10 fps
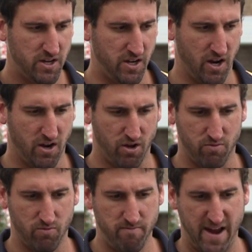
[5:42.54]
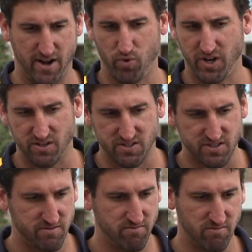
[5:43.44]
Amount of
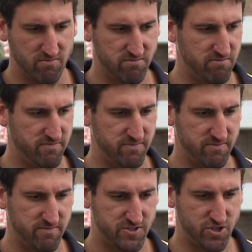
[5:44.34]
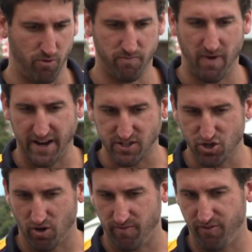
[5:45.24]
wins, top 8,
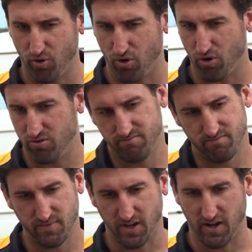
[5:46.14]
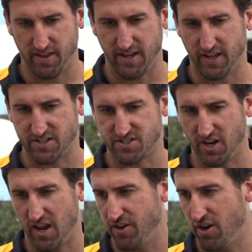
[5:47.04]
top 4, that's
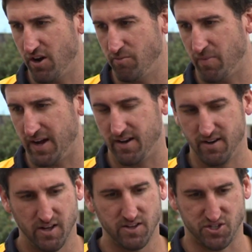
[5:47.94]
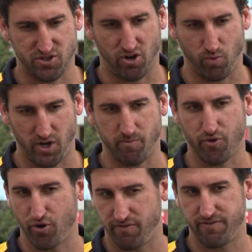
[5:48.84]
still unknown, but this side will
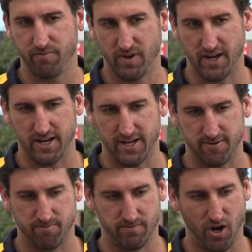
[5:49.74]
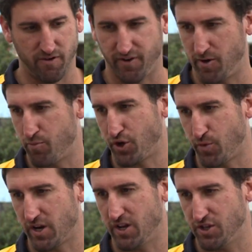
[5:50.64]
improve, hopefully pretty
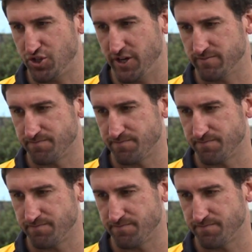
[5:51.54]
quickly this year.